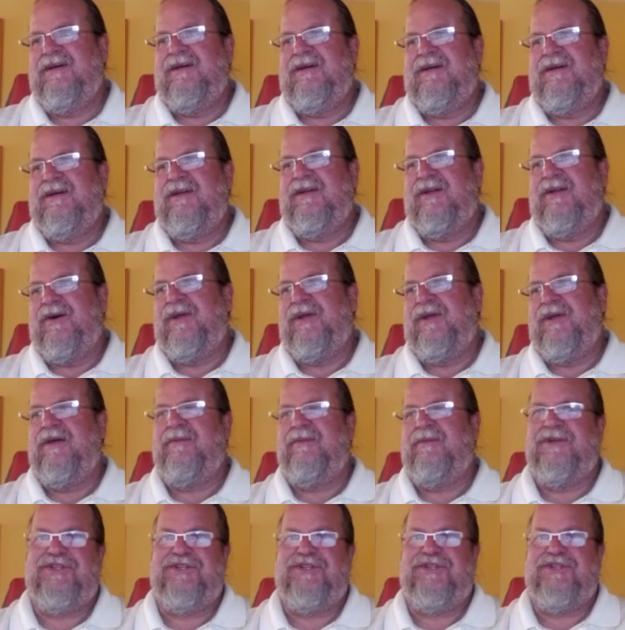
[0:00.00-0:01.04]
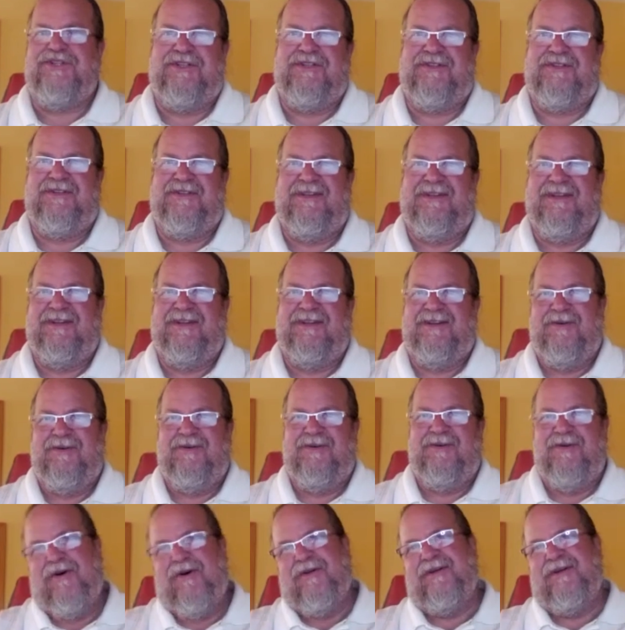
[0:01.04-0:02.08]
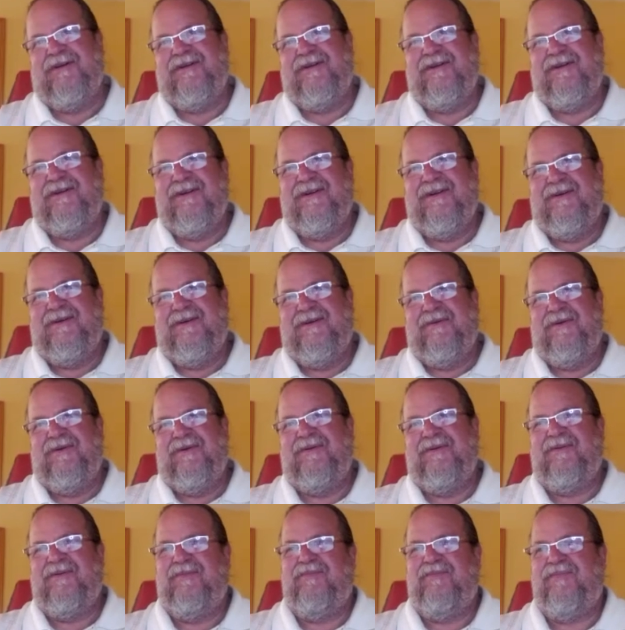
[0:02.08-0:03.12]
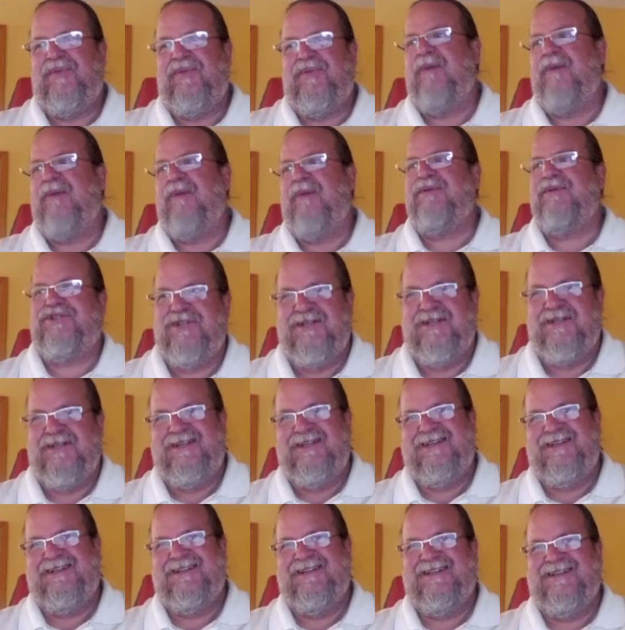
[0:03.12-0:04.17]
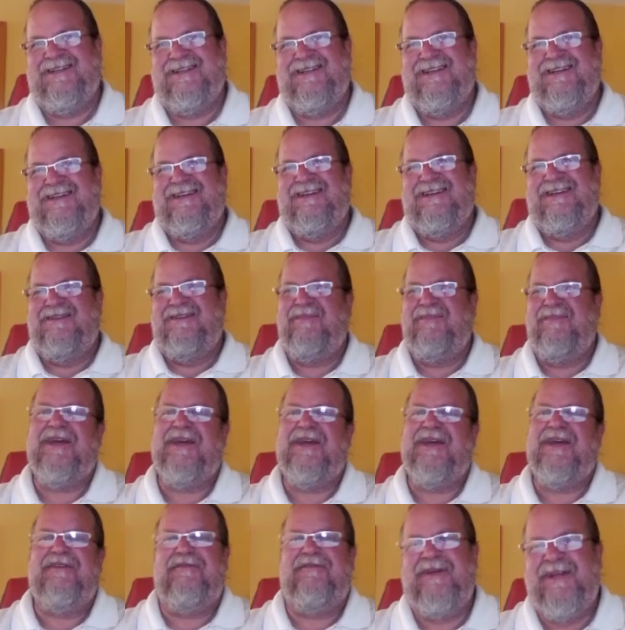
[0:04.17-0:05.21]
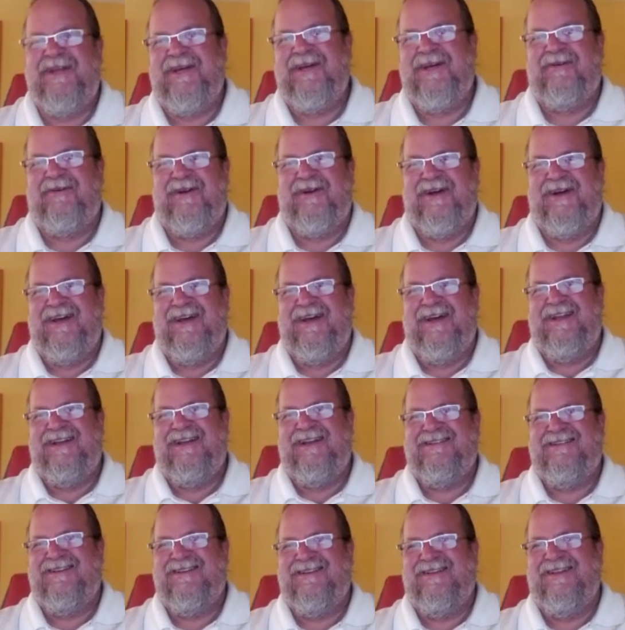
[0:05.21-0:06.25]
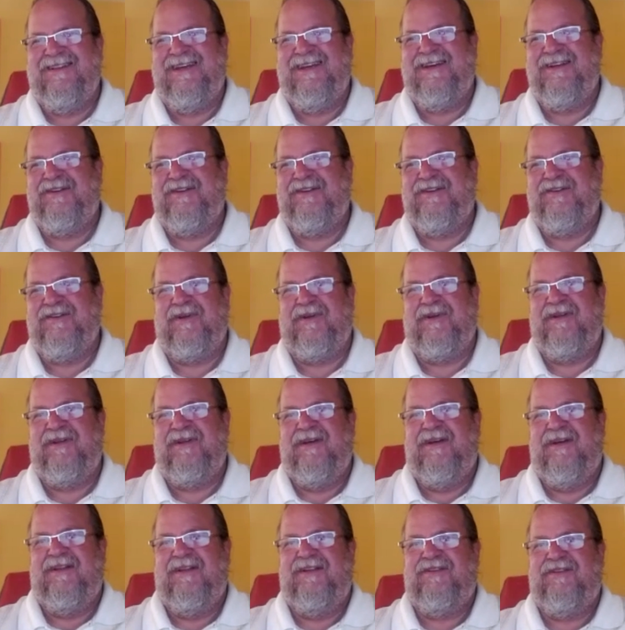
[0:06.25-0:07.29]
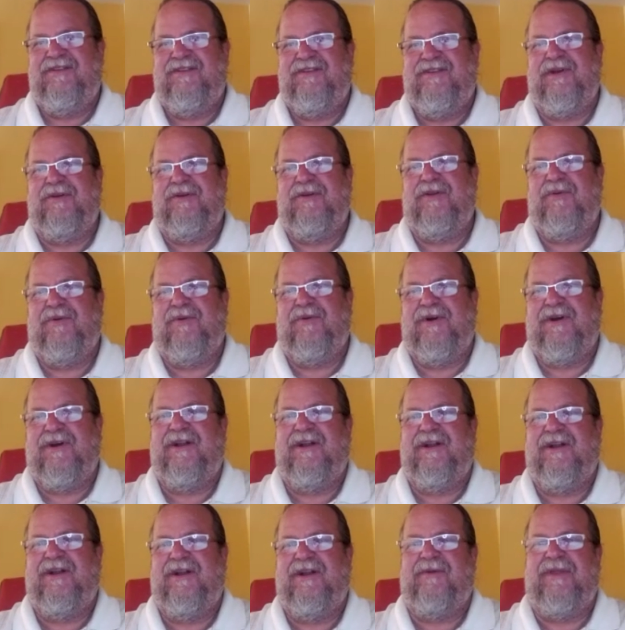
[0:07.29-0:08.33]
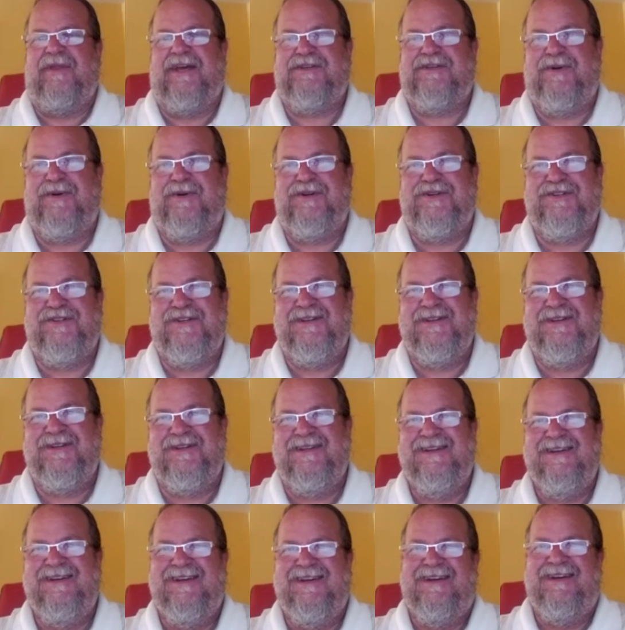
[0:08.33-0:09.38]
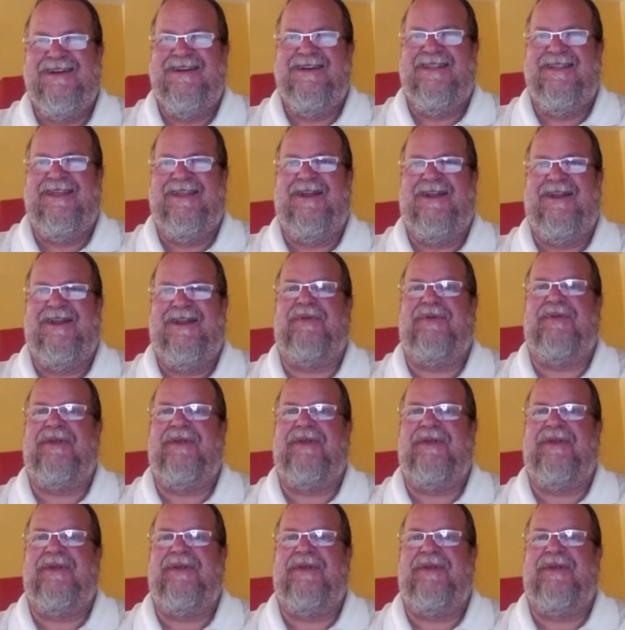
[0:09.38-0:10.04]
you know, images, and then do all the publishing and make a video, right? And so they could just want to do the work and help the next person, and then help the